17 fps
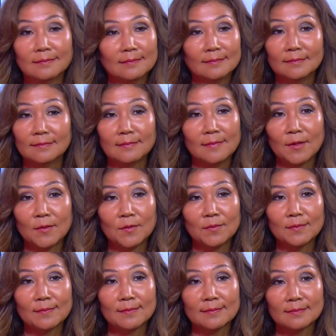because I always
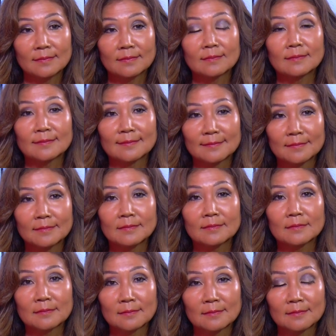had nothing.
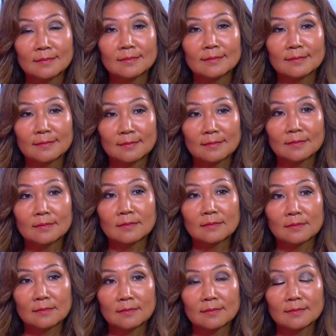
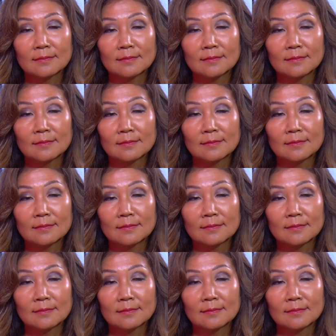And